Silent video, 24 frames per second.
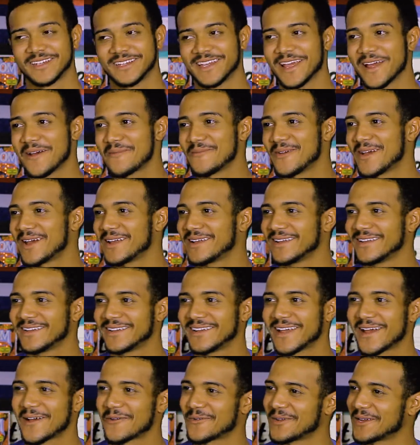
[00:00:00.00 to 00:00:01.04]
Yeah, man.
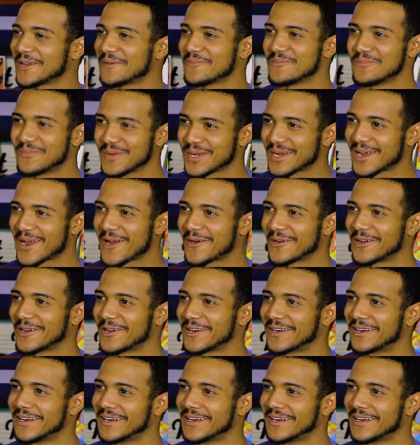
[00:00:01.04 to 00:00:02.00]
Yeah, we getting big out here.